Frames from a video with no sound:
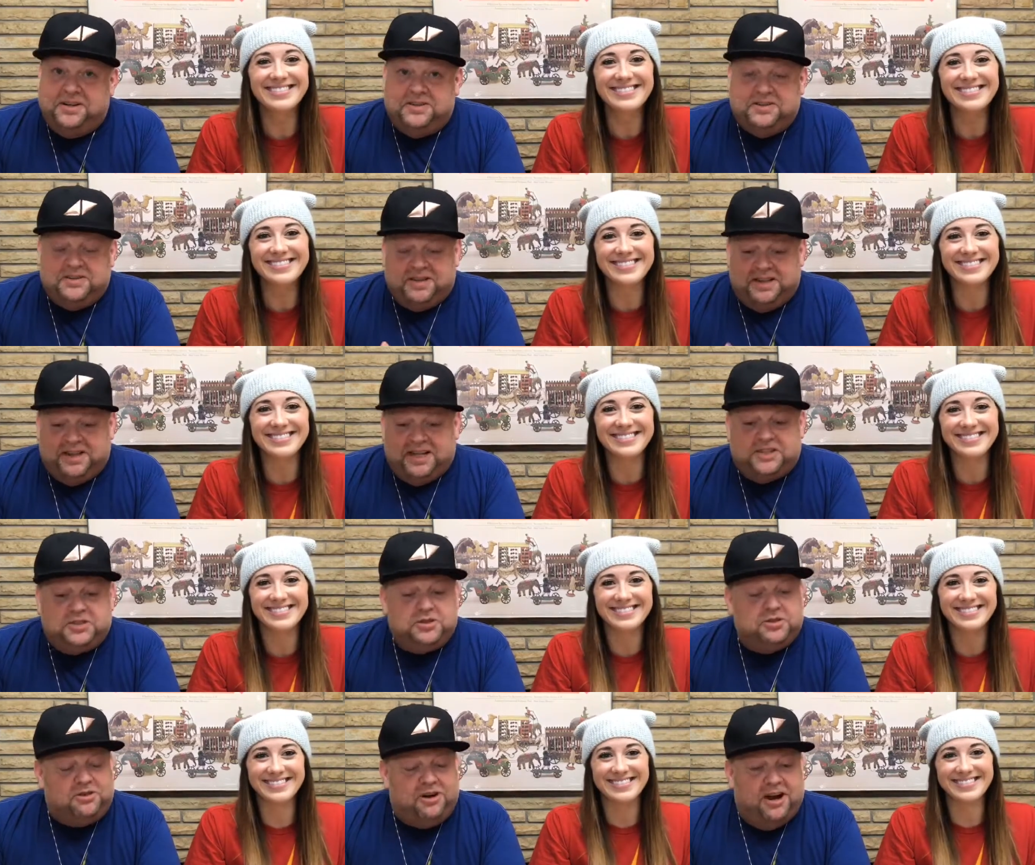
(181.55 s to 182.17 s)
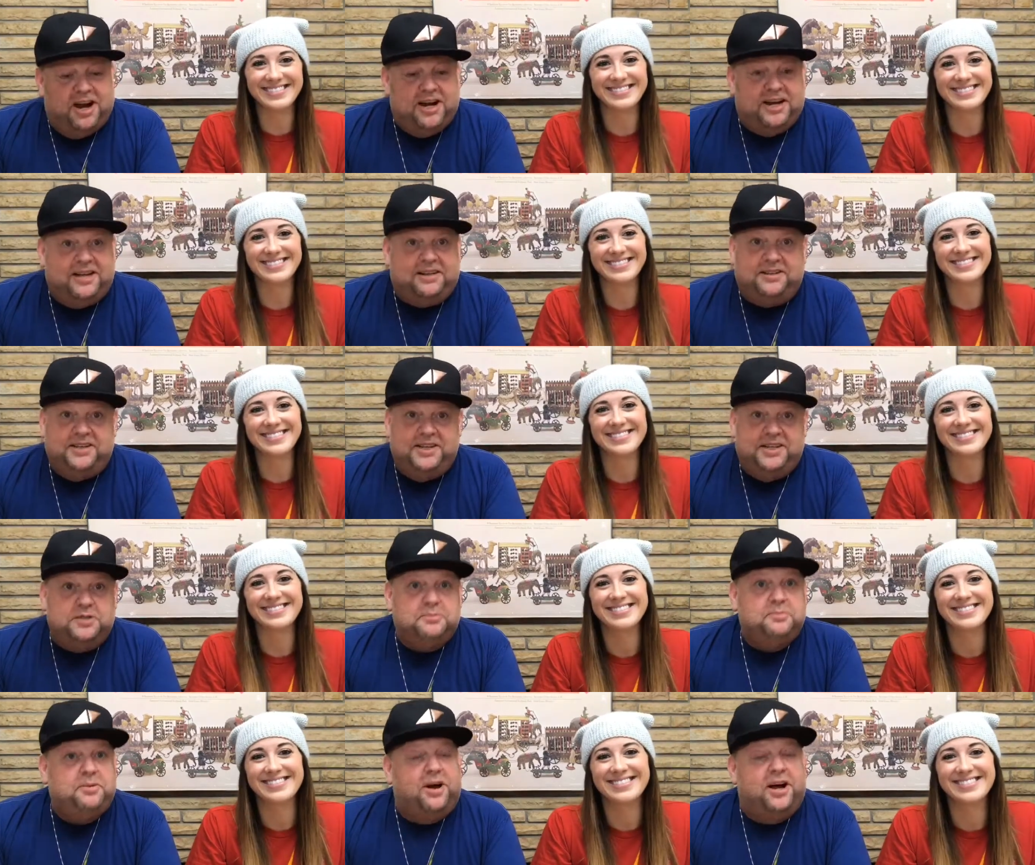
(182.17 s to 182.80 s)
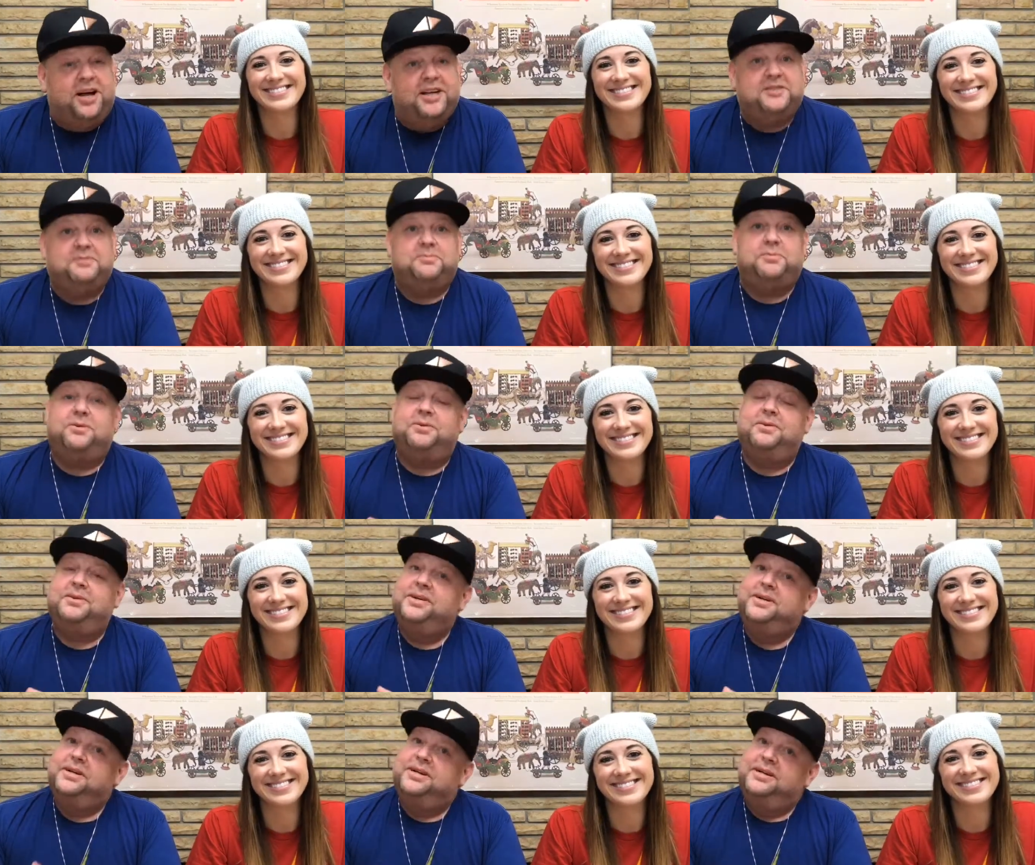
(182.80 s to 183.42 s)
Speaker 1: as electronically as
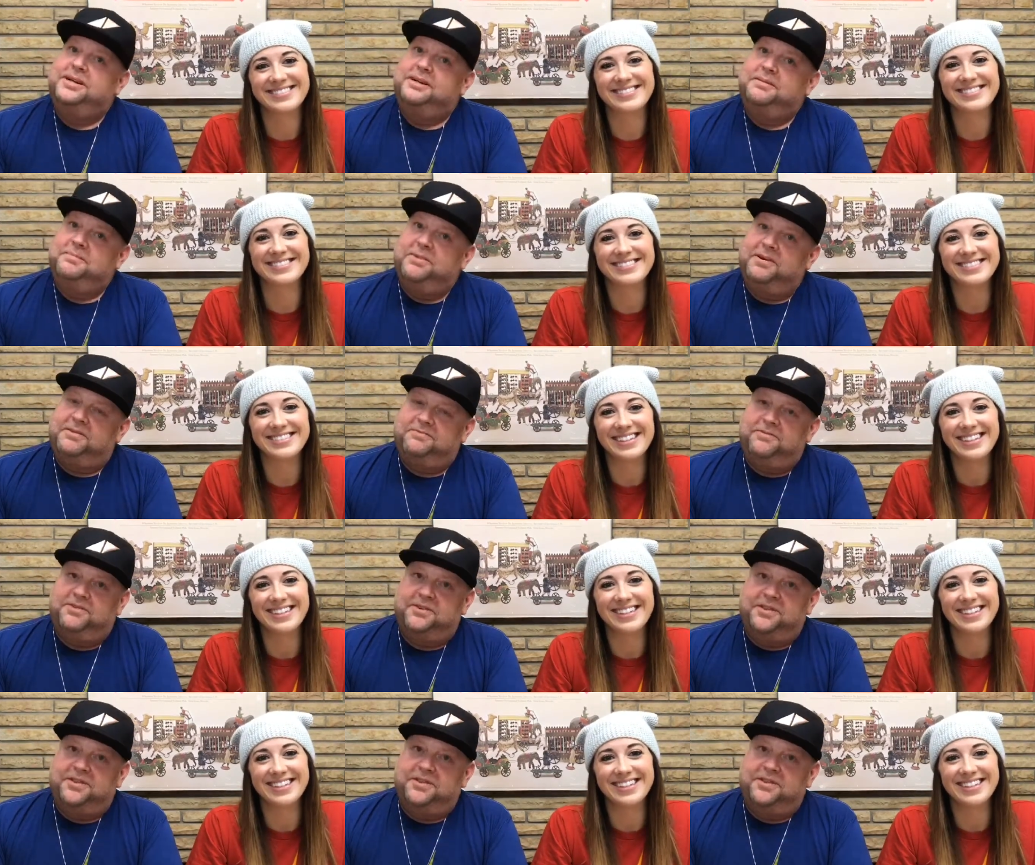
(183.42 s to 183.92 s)
possible, but